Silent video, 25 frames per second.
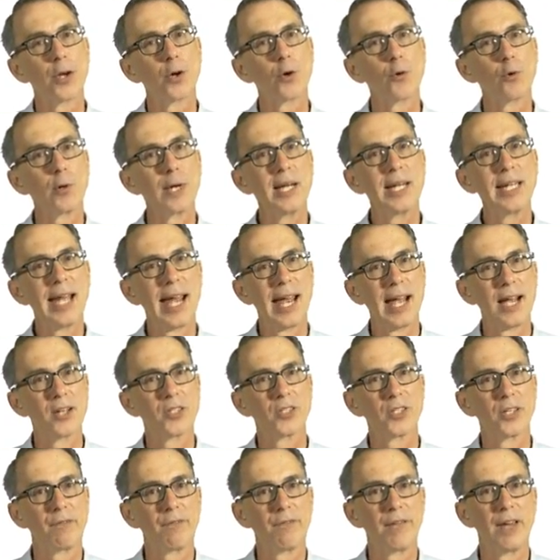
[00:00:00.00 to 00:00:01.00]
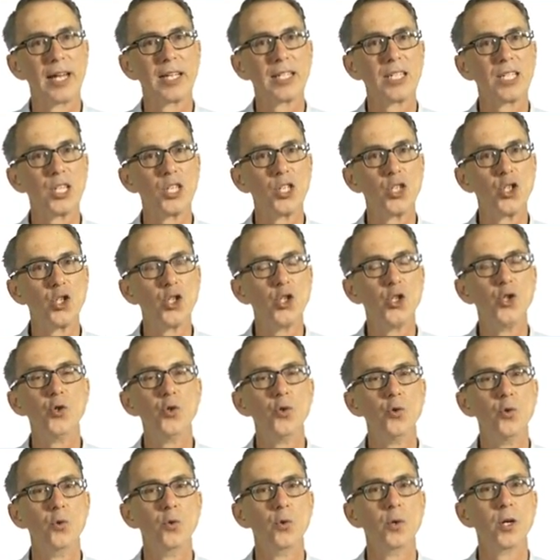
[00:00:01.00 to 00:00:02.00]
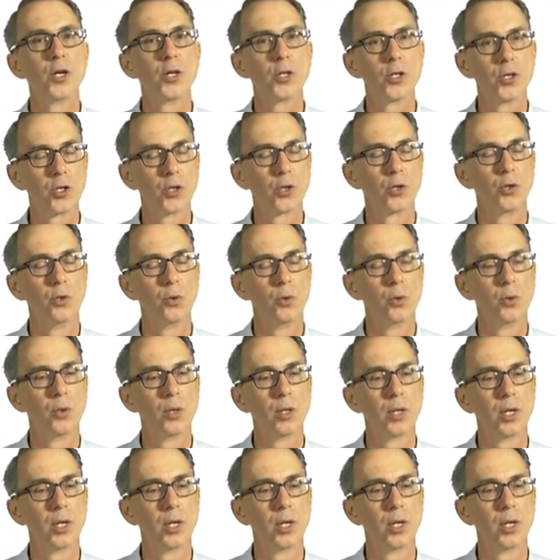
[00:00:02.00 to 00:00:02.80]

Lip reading: greenhouse effect is due to